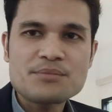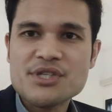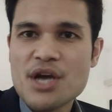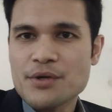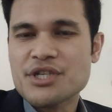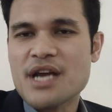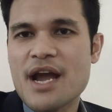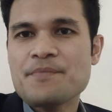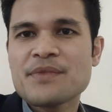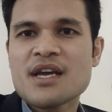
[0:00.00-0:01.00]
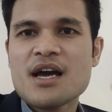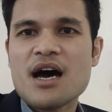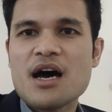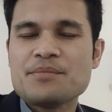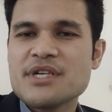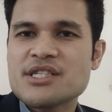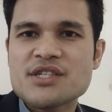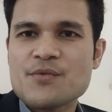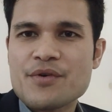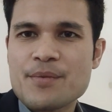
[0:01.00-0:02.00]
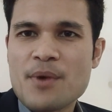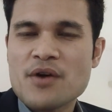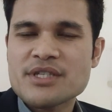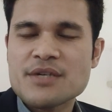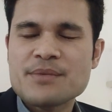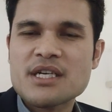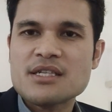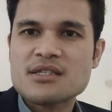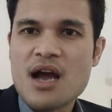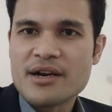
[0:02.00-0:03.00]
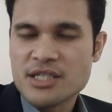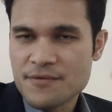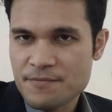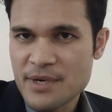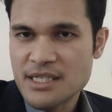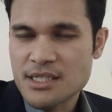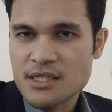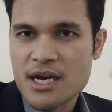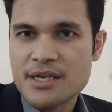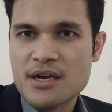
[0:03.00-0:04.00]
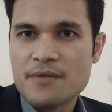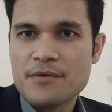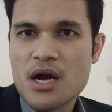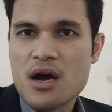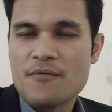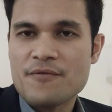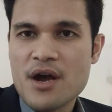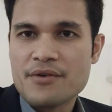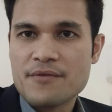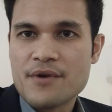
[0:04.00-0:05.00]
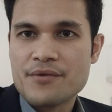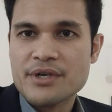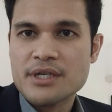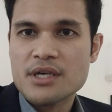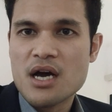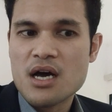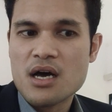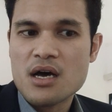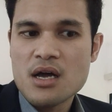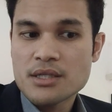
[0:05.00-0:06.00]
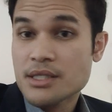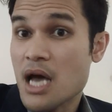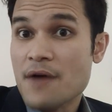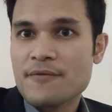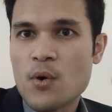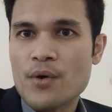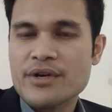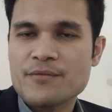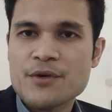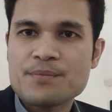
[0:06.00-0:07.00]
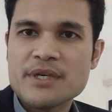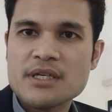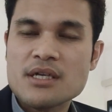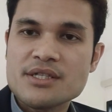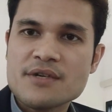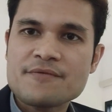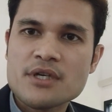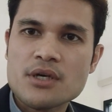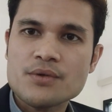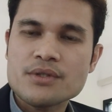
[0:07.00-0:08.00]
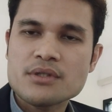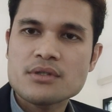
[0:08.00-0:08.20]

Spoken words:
So today, this is very important because target achievement is kind of very tough, or it would be a difficult